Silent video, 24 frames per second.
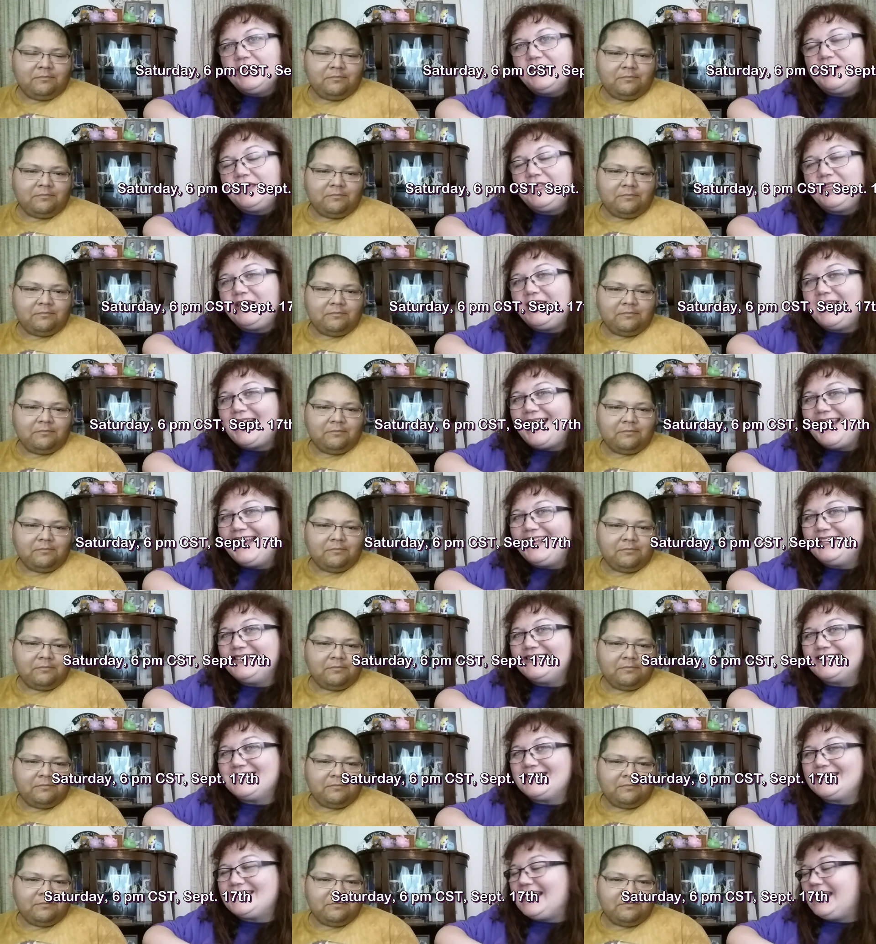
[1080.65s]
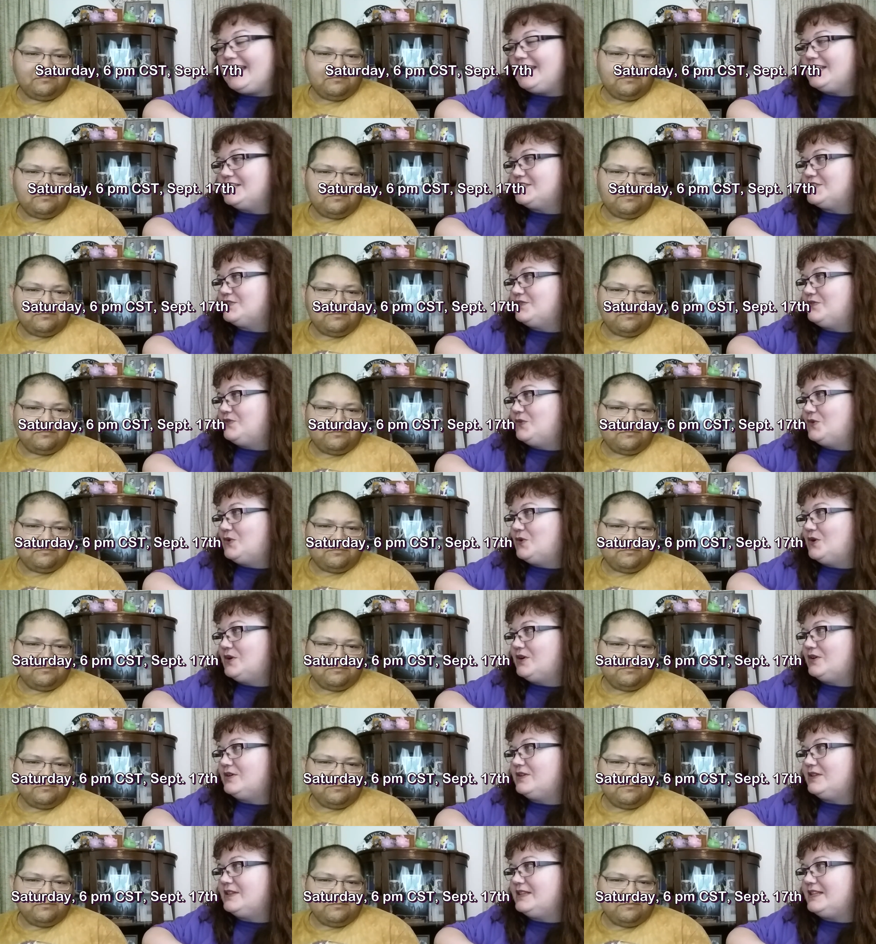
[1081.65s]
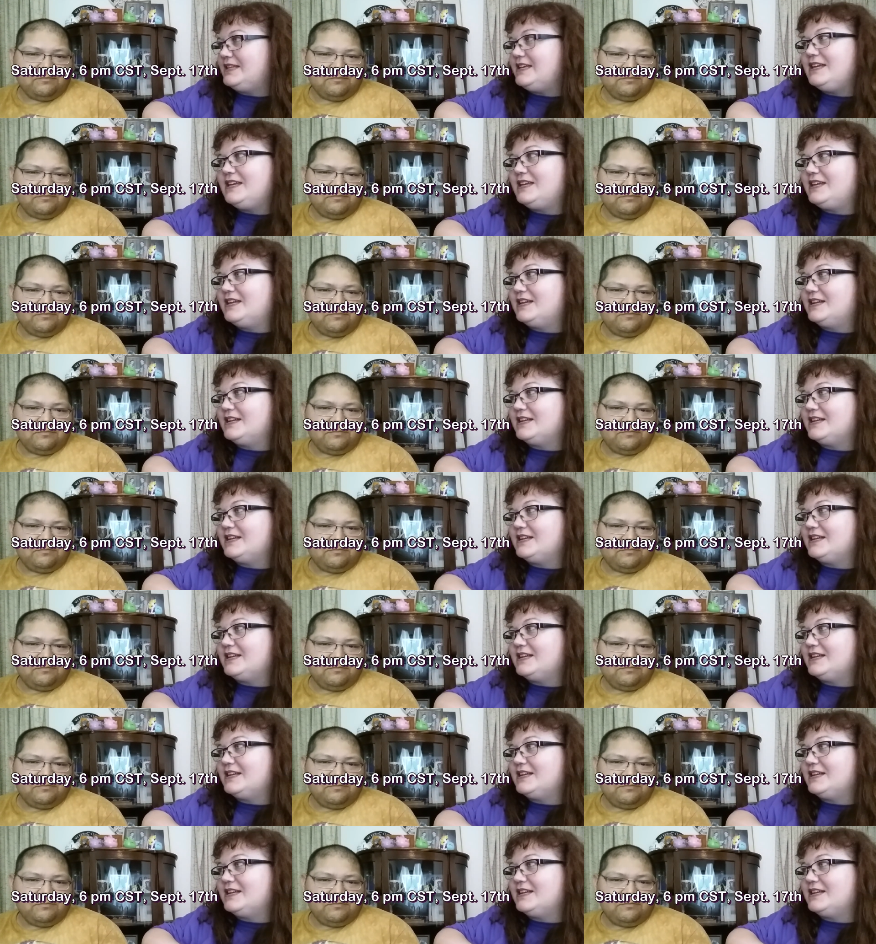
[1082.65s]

Speaker 1: the end date for the